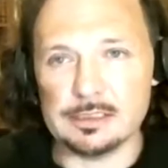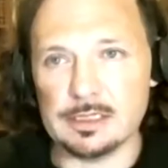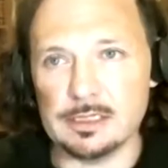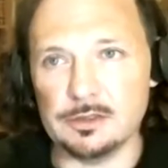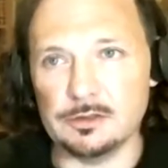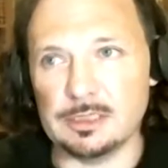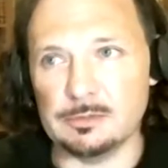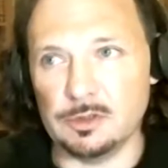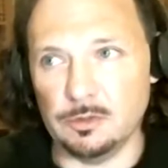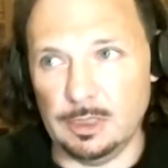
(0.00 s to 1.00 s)
They do seem
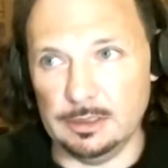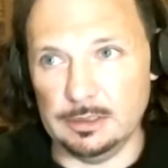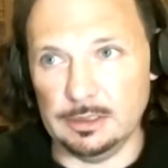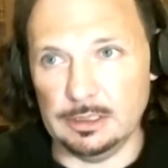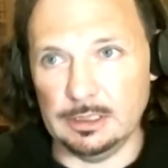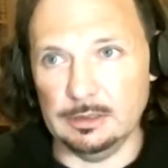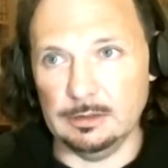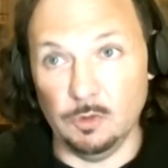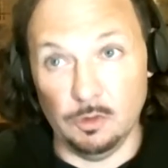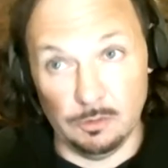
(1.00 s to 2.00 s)
to do well in
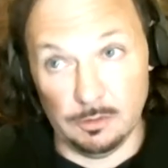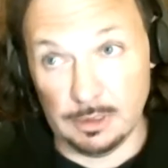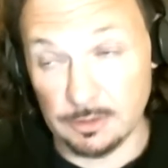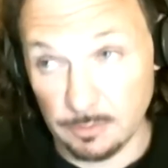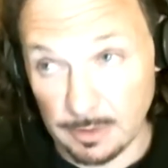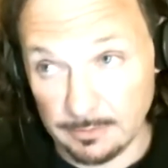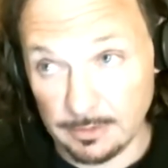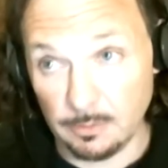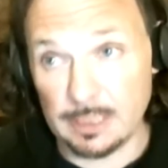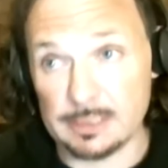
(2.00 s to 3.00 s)

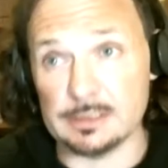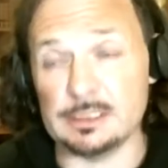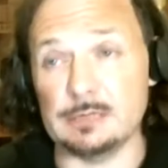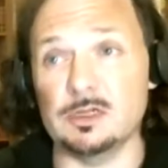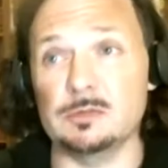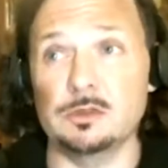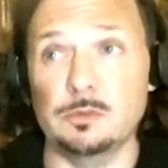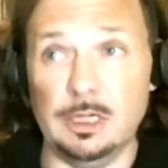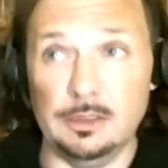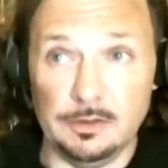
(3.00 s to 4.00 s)
the West, sometimes do
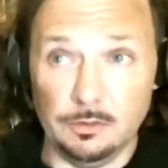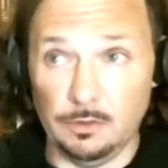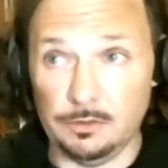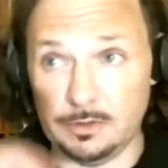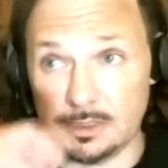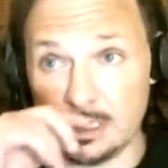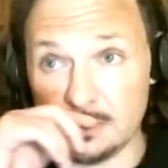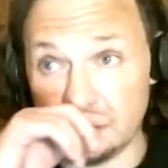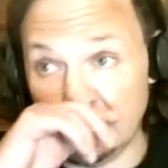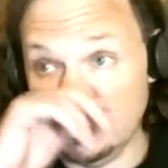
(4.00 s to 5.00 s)
well in the North of the
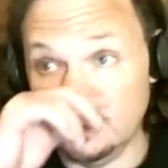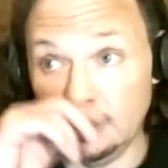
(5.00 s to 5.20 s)
country.